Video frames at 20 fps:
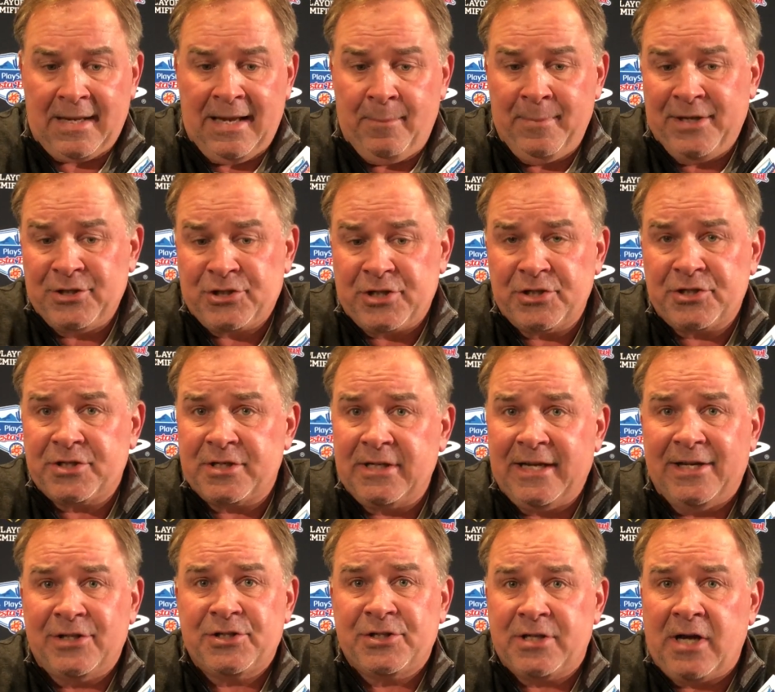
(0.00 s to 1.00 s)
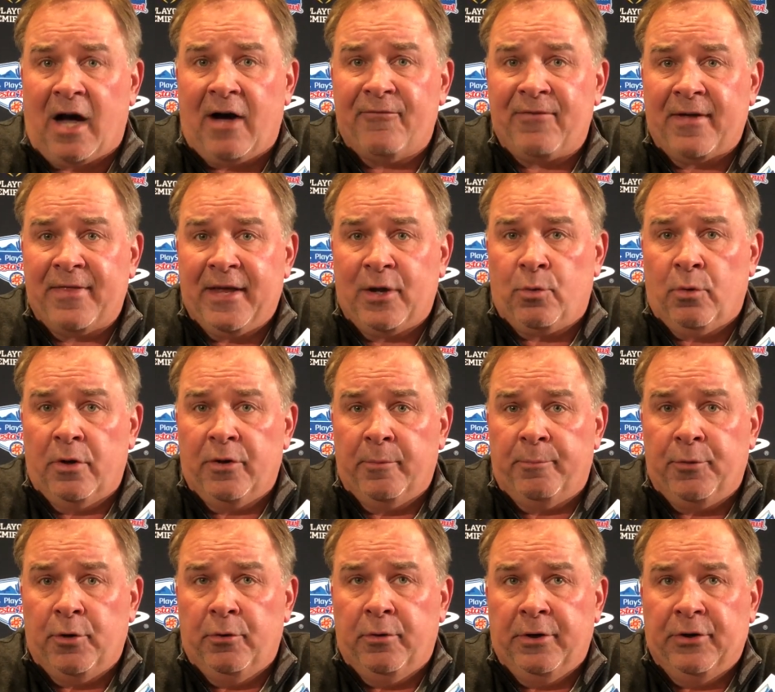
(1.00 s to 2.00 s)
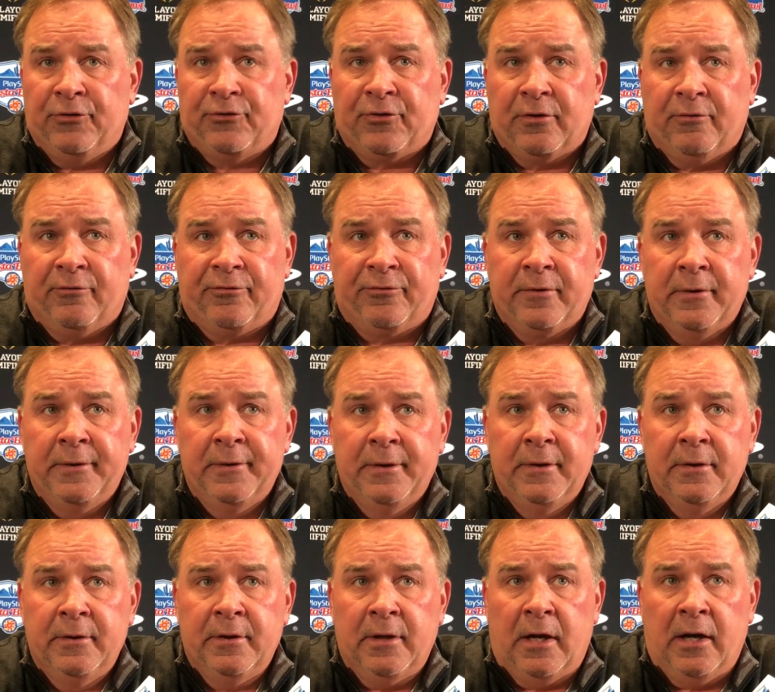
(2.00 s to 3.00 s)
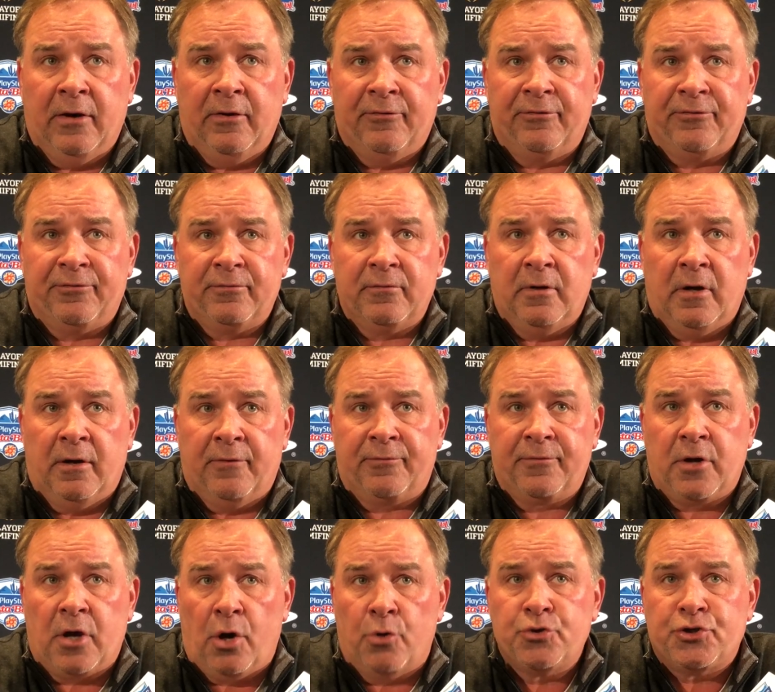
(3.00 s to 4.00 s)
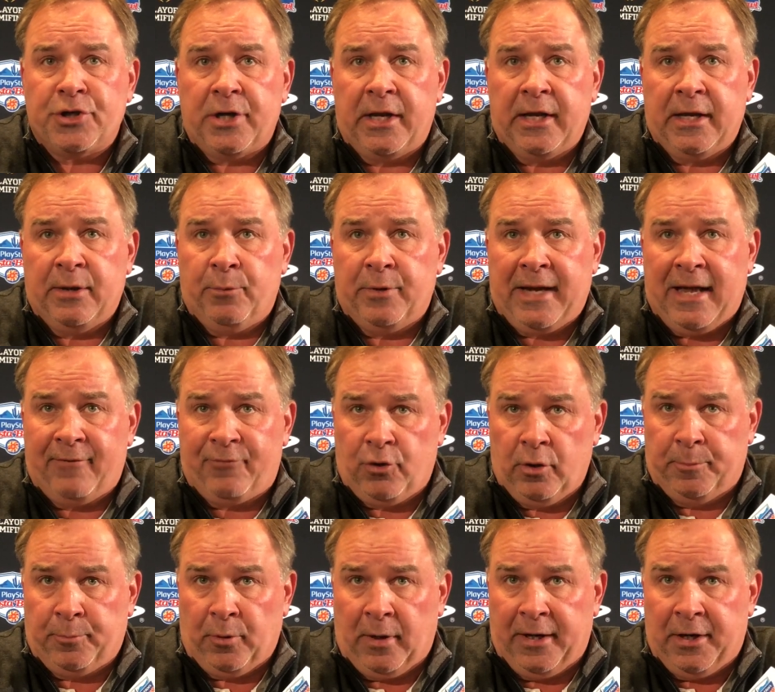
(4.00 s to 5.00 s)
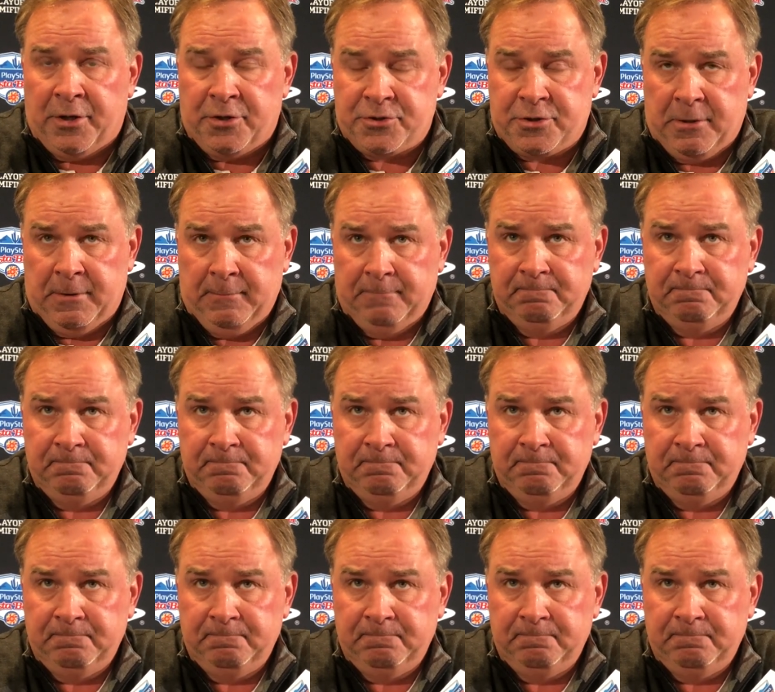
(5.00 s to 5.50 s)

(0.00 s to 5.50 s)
It's tough. I think one of the beauties of coaching, and when you have good players,